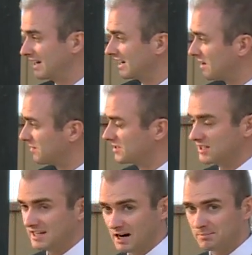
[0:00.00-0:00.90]
we're getting up
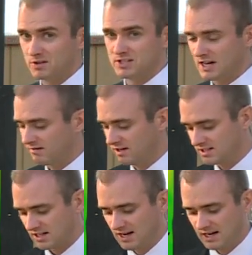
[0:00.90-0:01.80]
into the upper
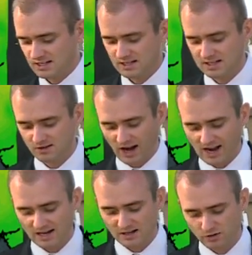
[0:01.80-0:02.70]
70s to near
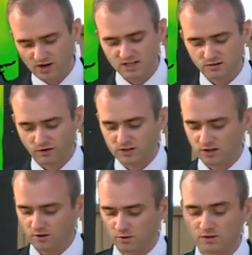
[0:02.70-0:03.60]
80 degrees. For
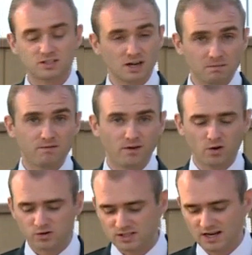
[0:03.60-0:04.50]
so some
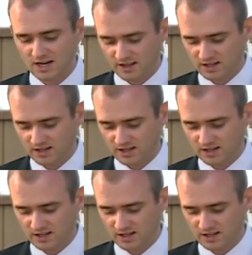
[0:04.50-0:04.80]
folks,